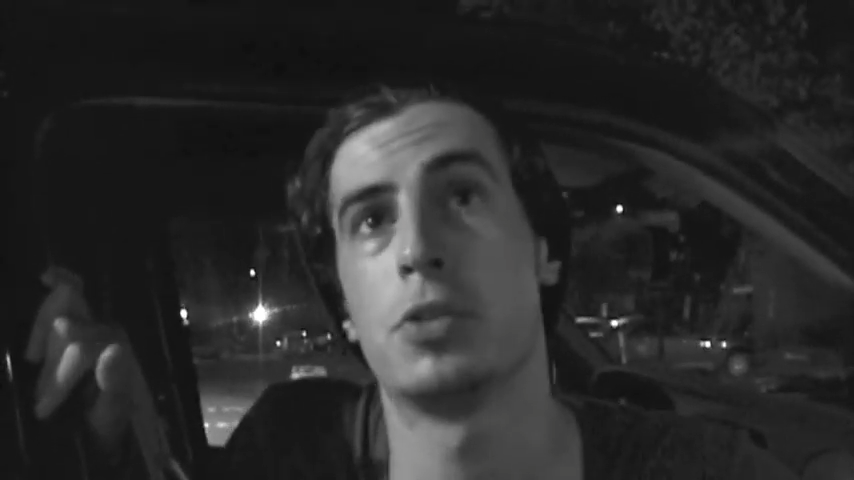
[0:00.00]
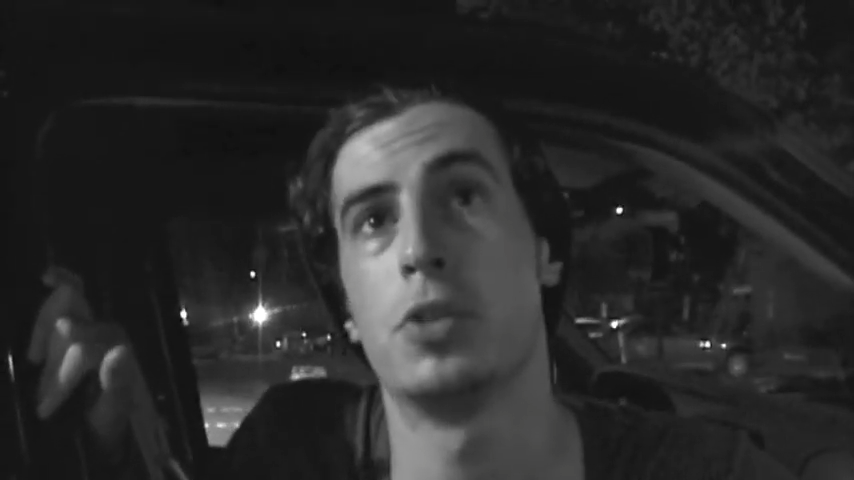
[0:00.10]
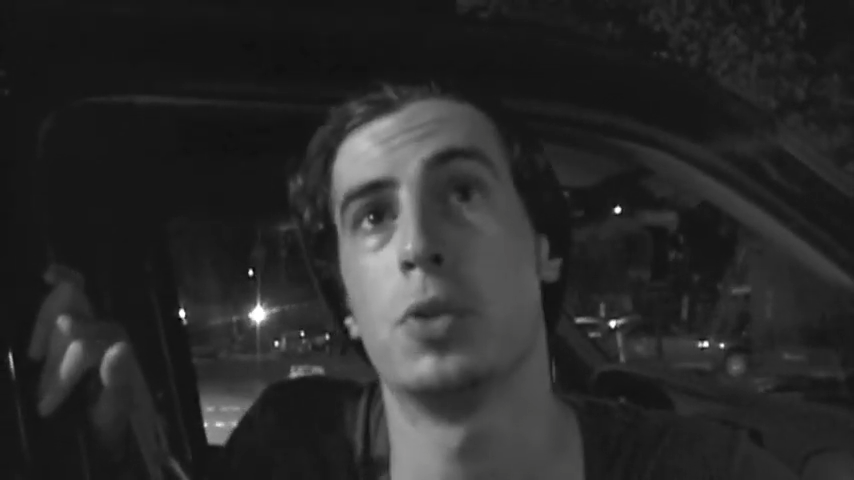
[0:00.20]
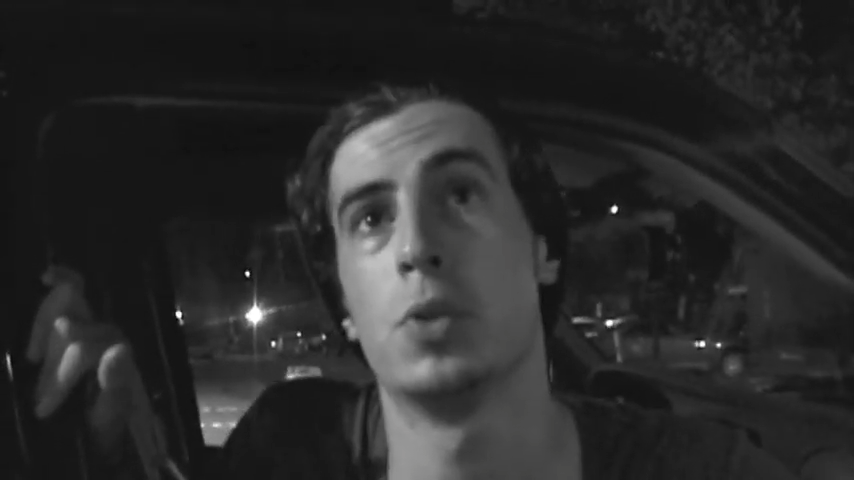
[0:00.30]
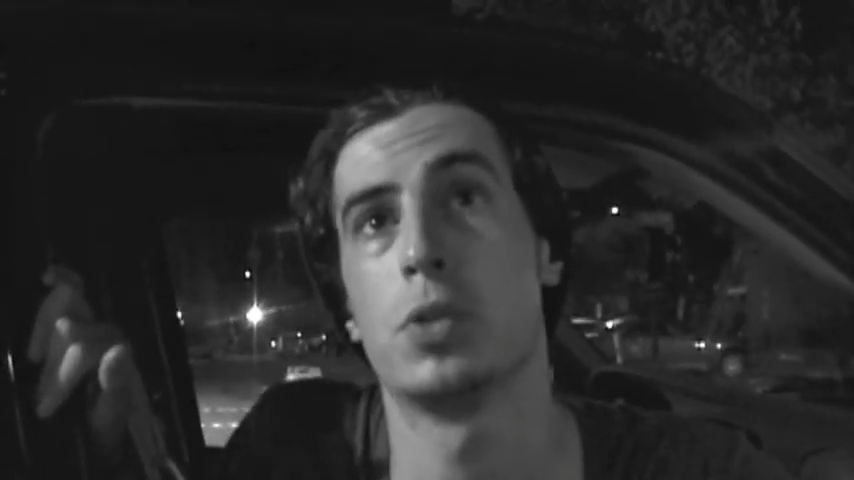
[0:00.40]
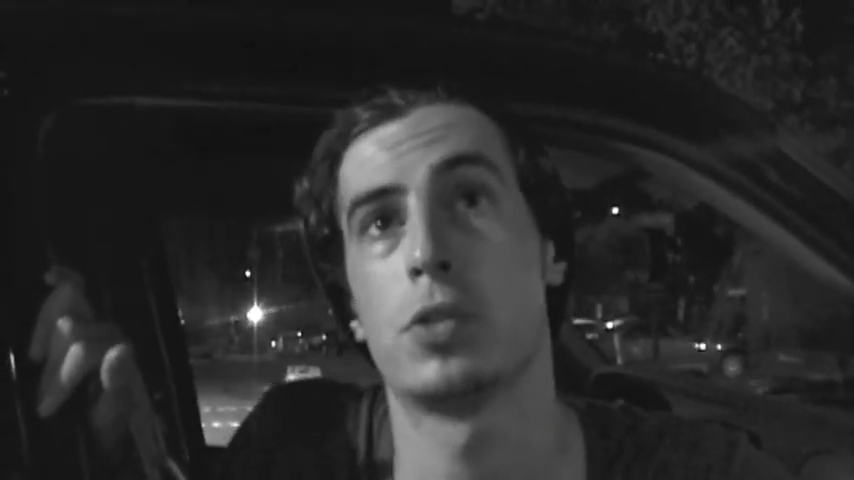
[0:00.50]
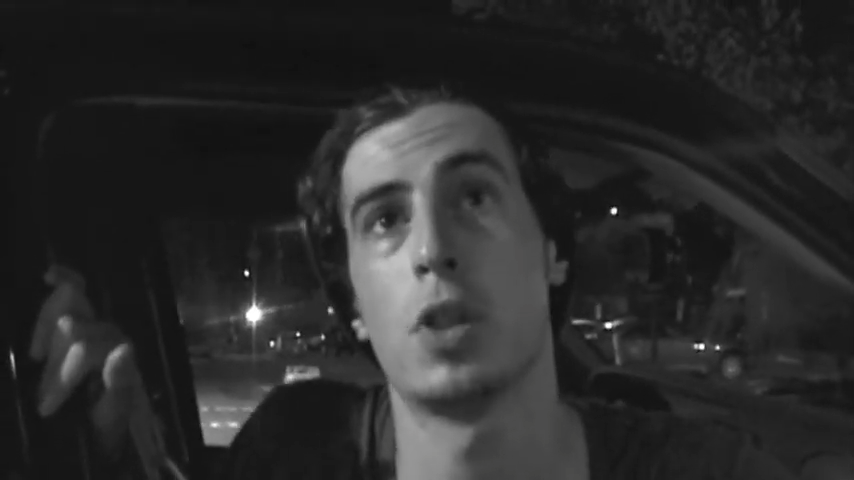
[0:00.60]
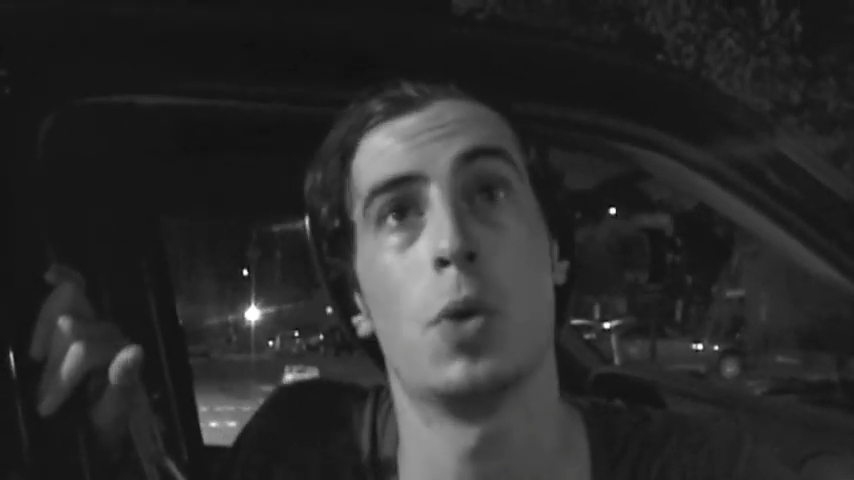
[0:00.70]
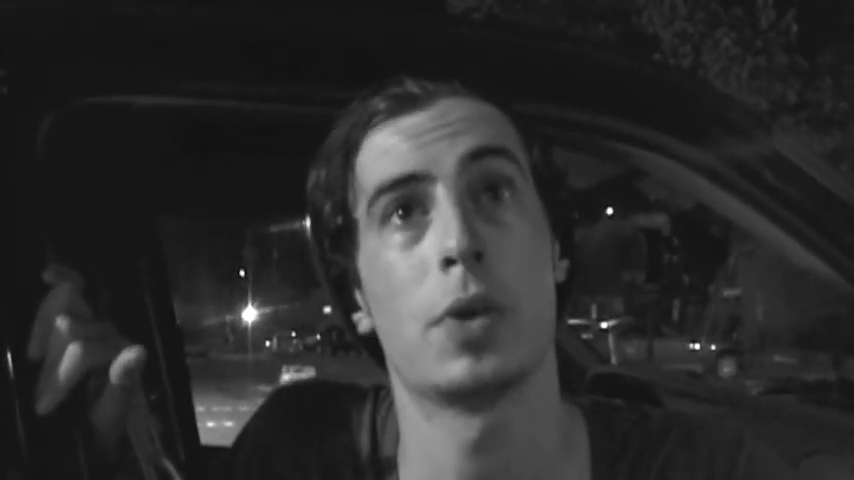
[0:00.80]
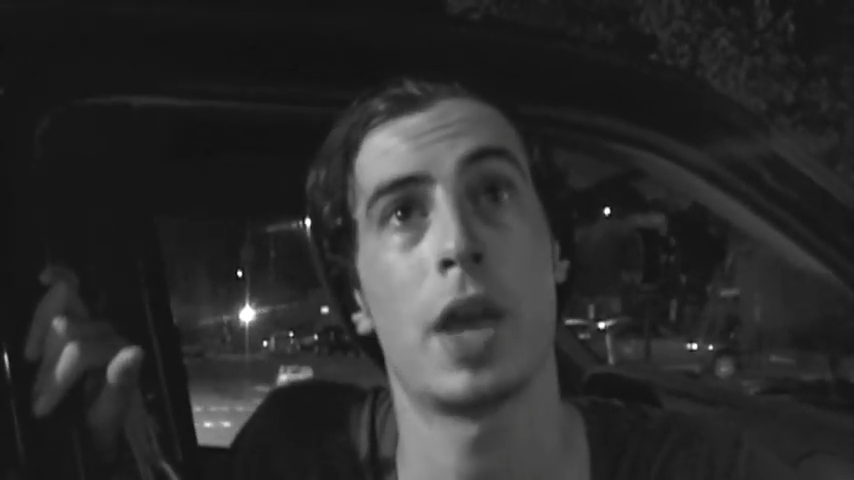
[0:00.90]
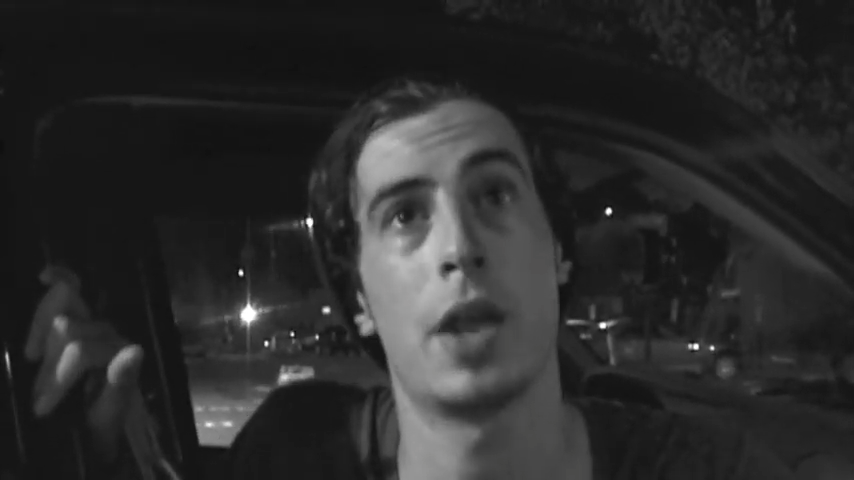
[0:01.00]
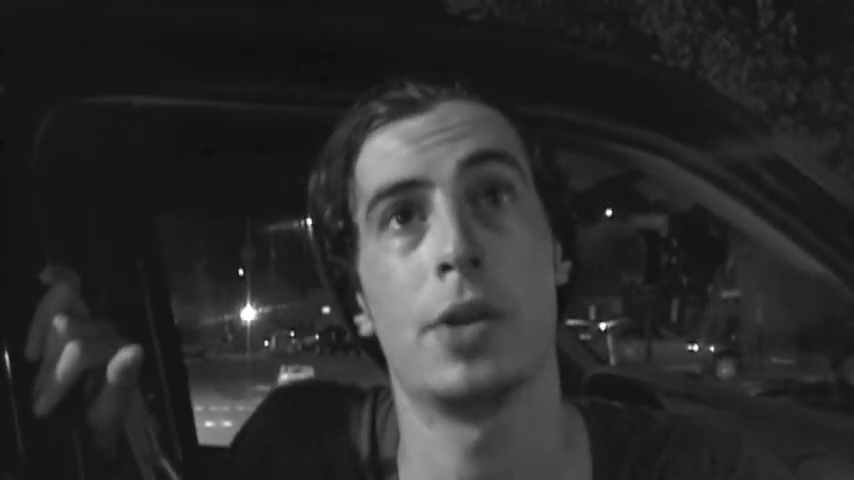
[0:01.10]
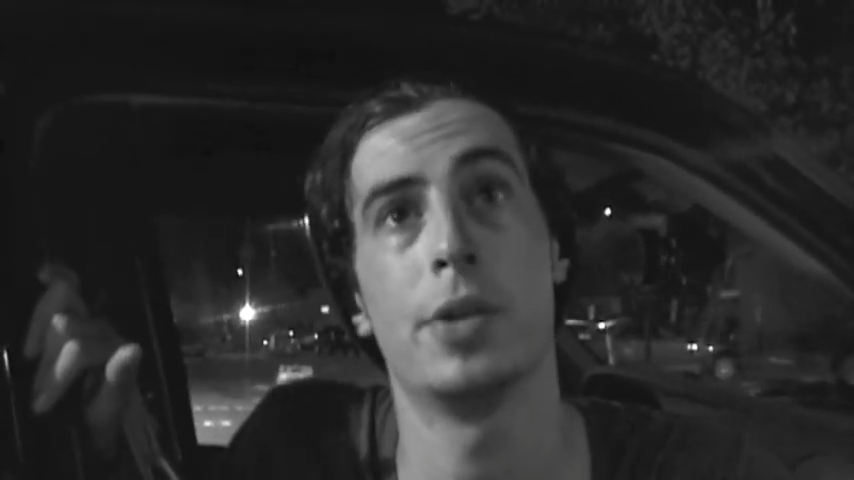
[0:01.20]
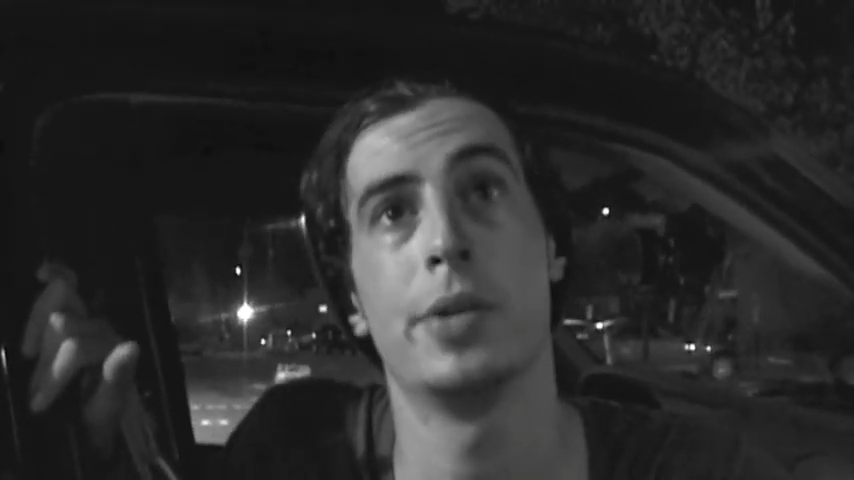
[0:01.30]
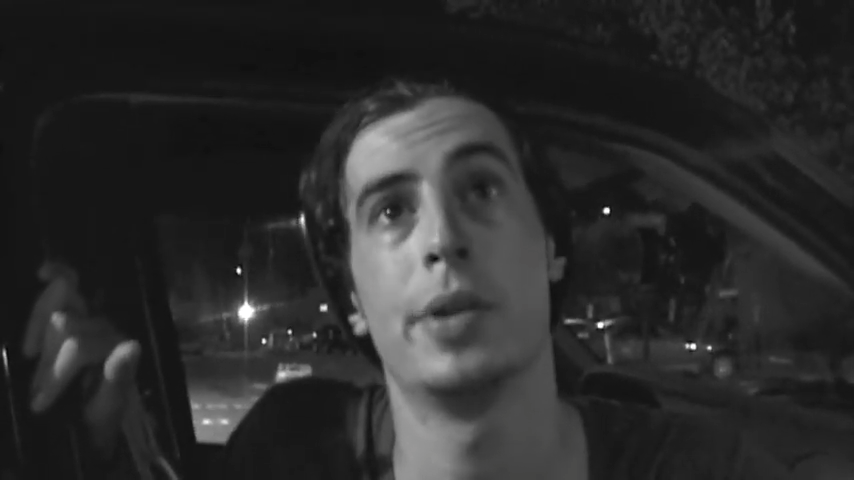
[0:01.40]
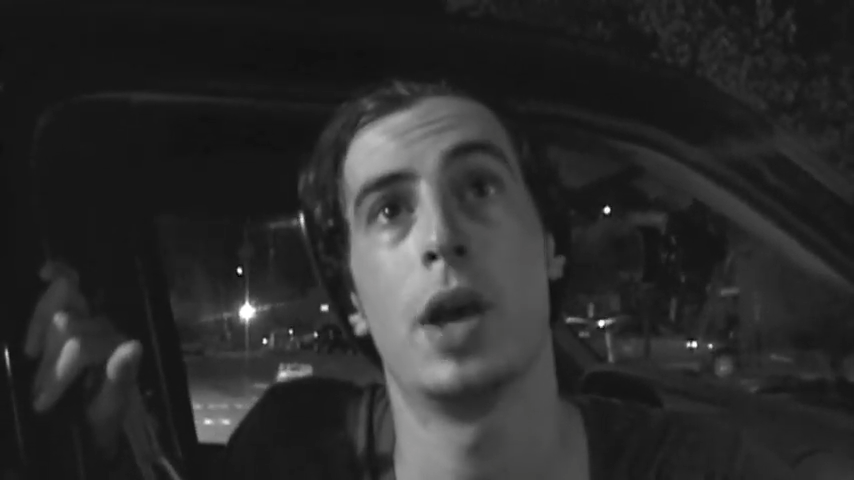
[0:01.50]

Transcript: to Sloan Kettering